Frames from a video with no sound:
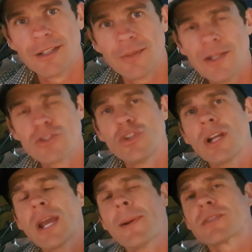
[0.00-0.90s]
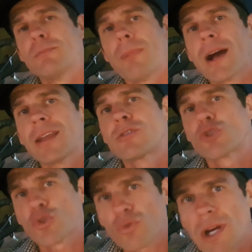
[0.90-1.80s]
I mean, look how much money
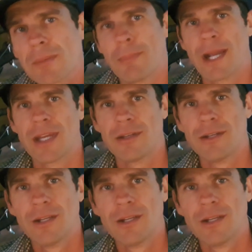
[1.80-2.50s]
Trek made